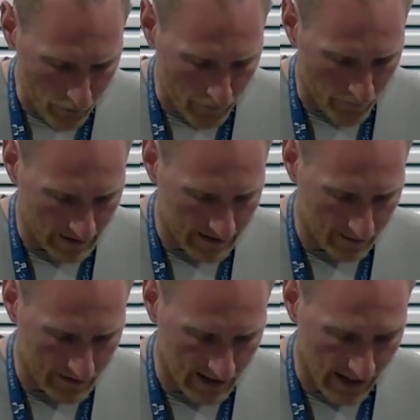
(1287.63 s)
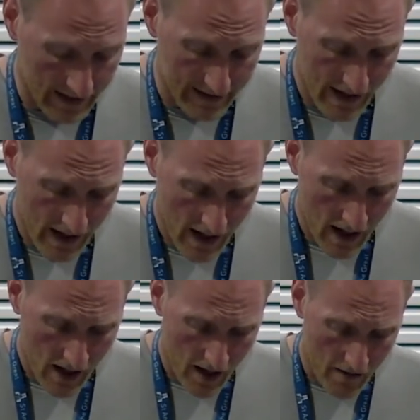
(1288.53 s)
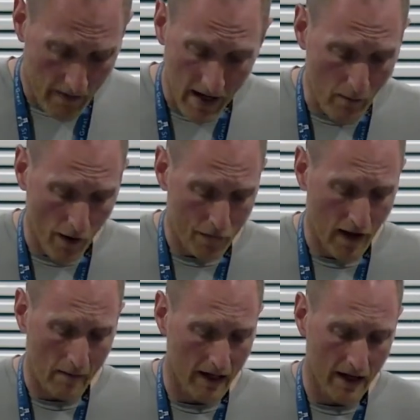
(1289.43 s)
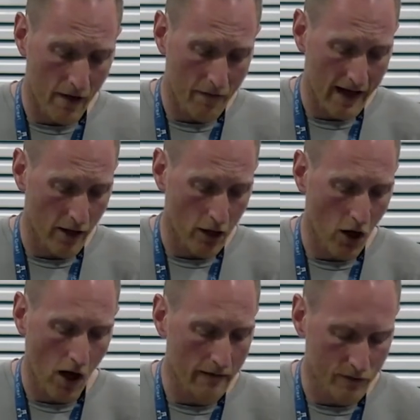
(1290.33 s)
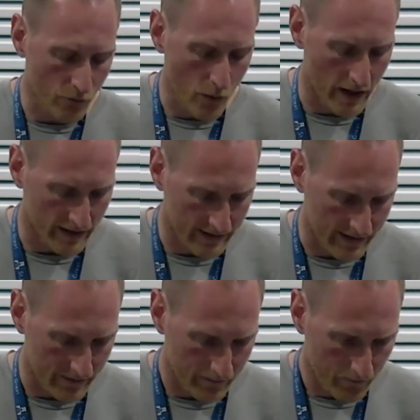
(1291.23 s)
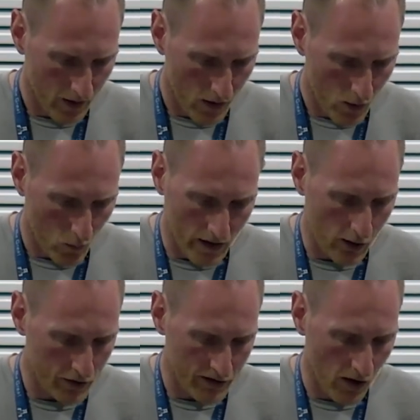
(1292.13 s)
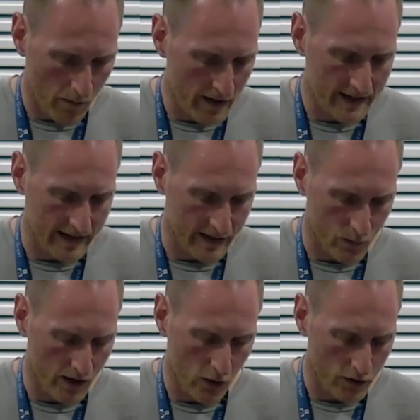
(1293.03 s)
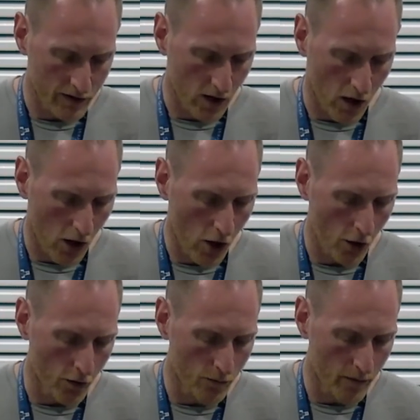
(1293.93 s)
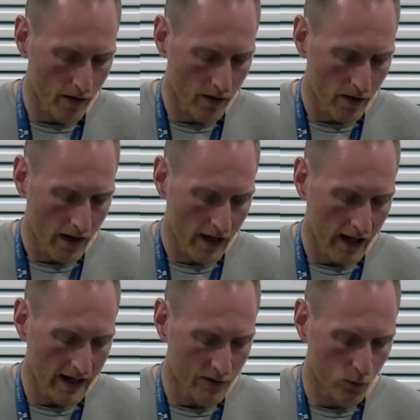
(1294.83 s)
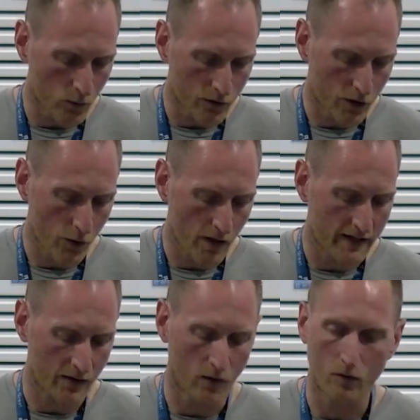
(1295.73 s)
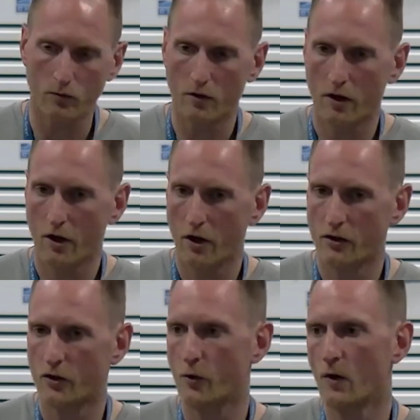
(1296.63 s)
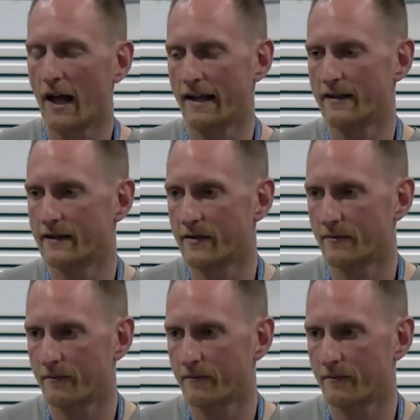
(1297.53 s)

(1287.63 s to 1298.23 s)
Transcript: of the victims said, "Me and my family have had our lives ruined. We lost our business, we lost our home. It's all too little, too late."